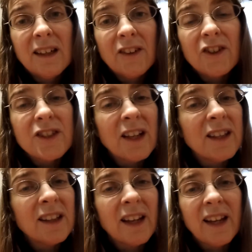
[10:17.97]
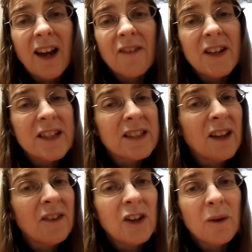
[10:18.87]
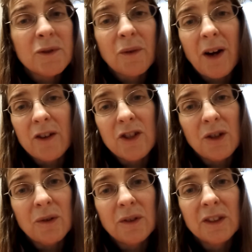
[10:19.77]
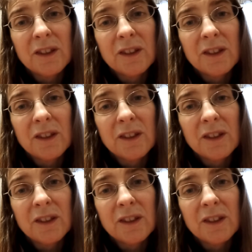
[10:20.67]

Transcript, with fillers: There's nothing like having His loving arms around you.